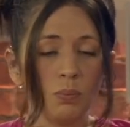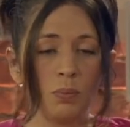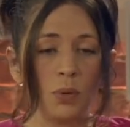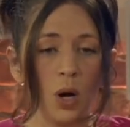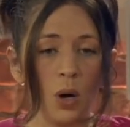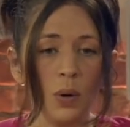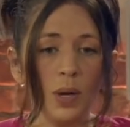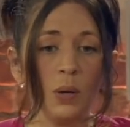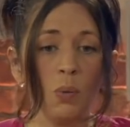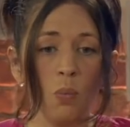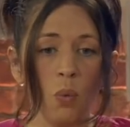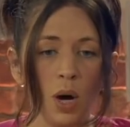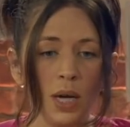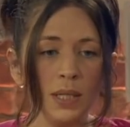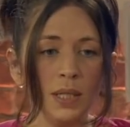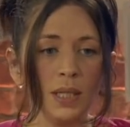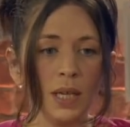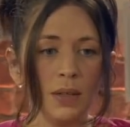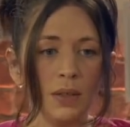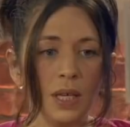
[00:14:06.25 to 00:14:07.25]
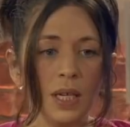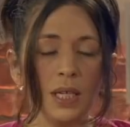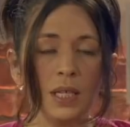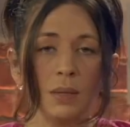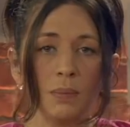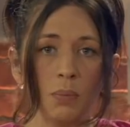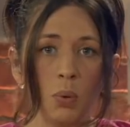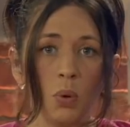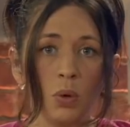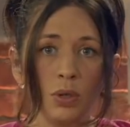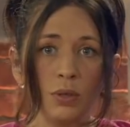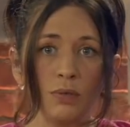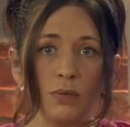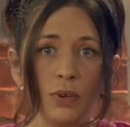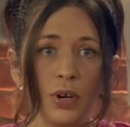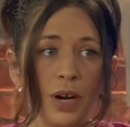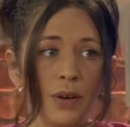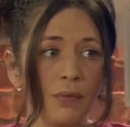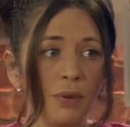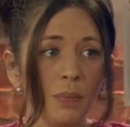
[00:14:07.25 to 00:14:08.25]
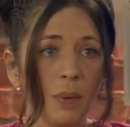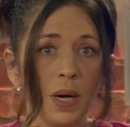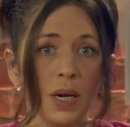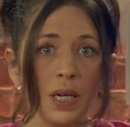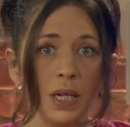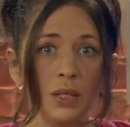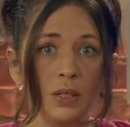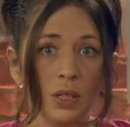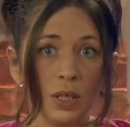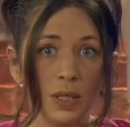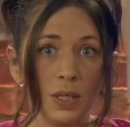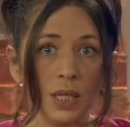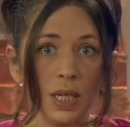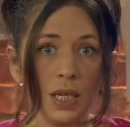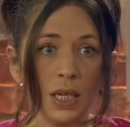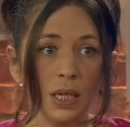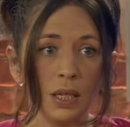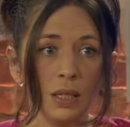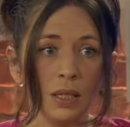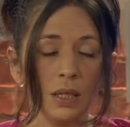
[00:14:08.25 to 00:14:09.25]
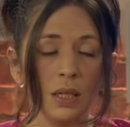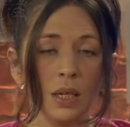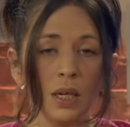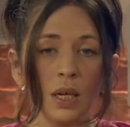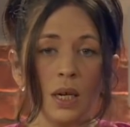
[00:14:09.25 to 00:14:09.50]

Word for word: Going once, I think, is important for everybody to see it.